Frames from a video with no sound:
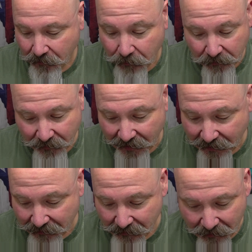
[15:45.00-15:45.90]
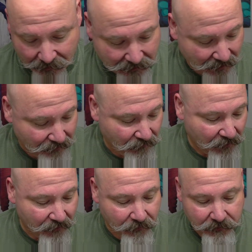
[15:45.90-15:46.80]
One of my all-time
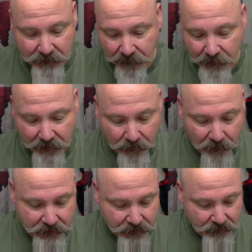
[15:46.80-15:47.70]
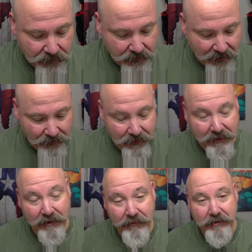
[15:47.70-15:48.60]
favorites from the originals that was
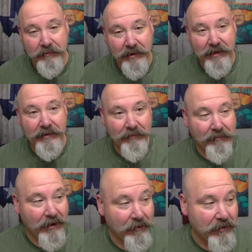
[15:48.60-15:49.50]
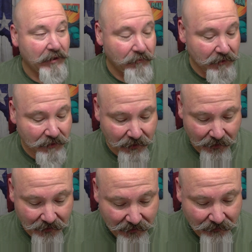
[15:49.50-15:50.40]
given to me back when he was
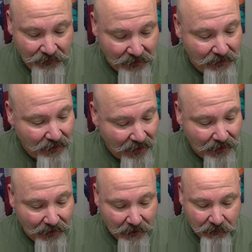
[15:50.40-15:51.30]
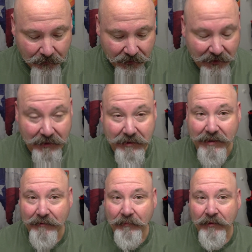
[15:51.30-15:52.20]
had a lot of people
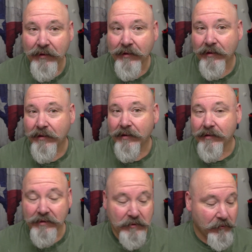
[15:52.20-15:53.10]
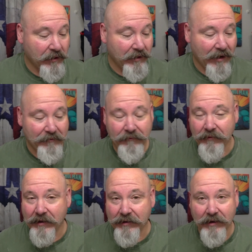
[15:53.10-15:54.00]
testing. This one I
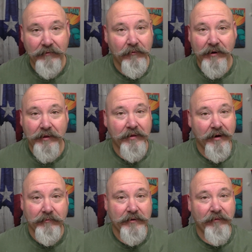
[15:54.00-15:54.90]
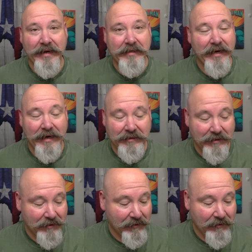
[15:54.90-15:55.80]
fell in love with. Thought it was
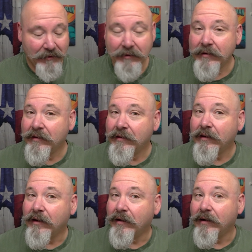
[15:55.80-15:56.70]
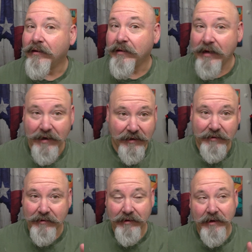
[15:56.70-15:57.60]
fantastic.
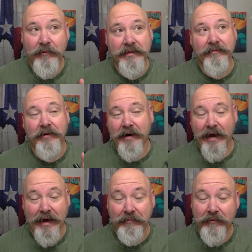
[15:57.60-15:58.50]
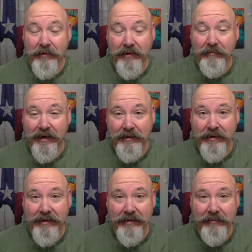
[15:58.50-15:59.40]
He wasn't very happy with it back
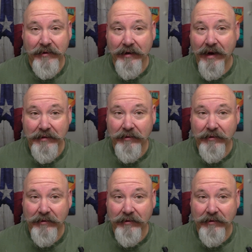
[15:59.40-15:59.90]
then, but I